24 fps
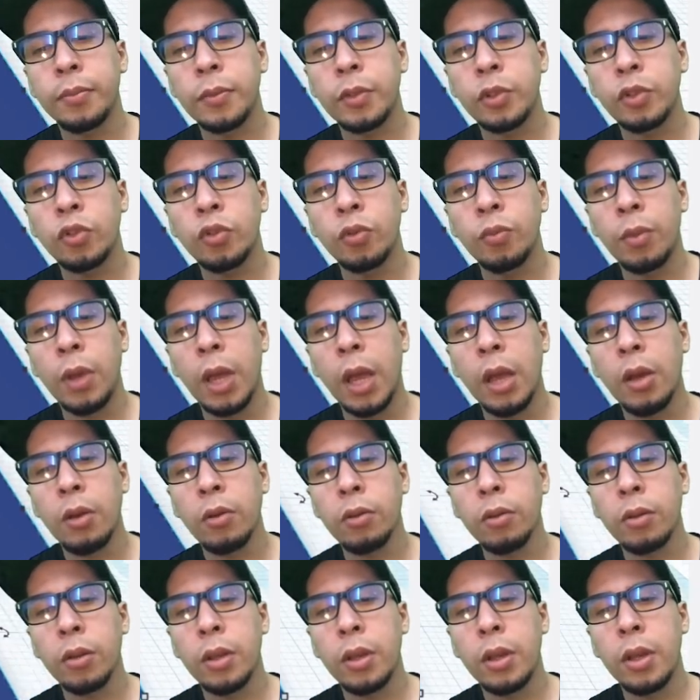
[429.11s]
Zoom out,
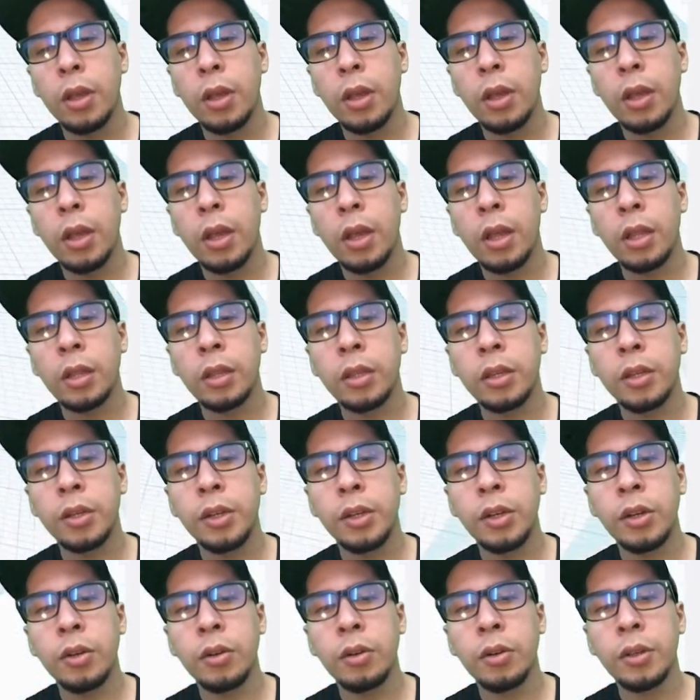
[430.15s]
and there you go,